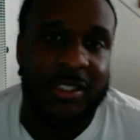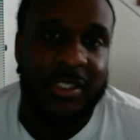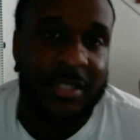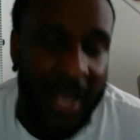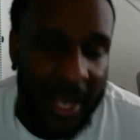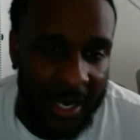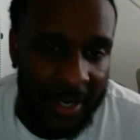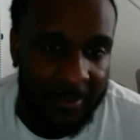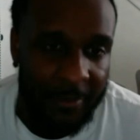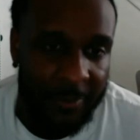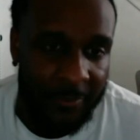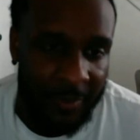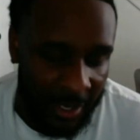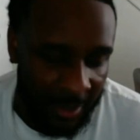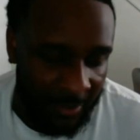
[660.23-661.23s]
not,
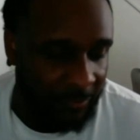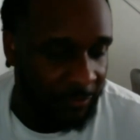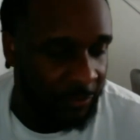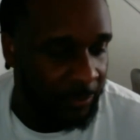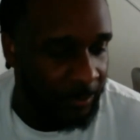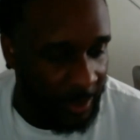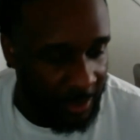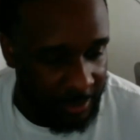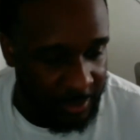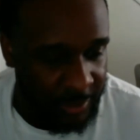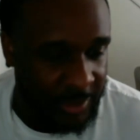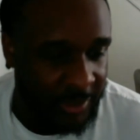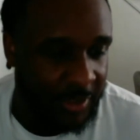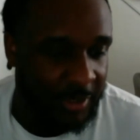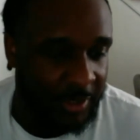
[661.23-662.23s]
right? For
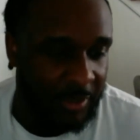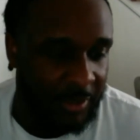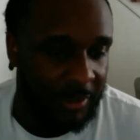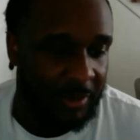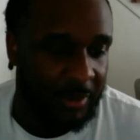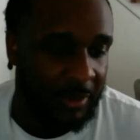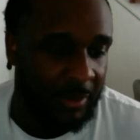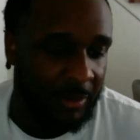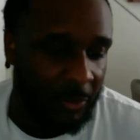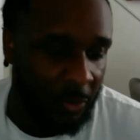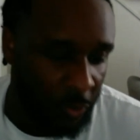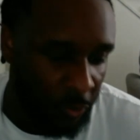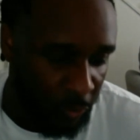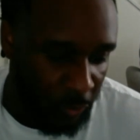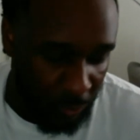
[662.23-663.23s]
brothers
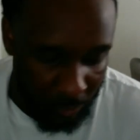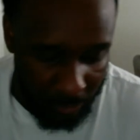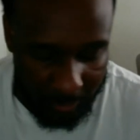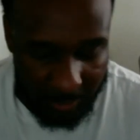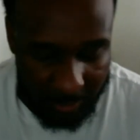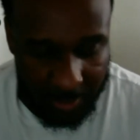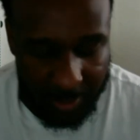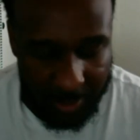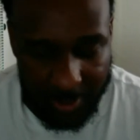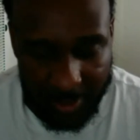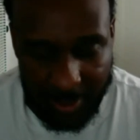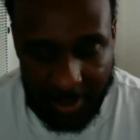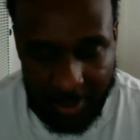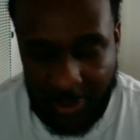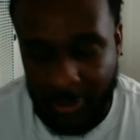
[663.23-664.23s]
who,
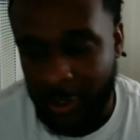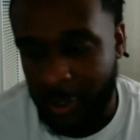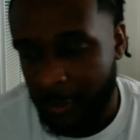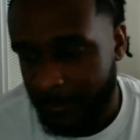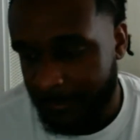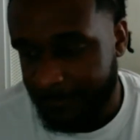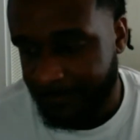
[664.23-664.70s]
you know,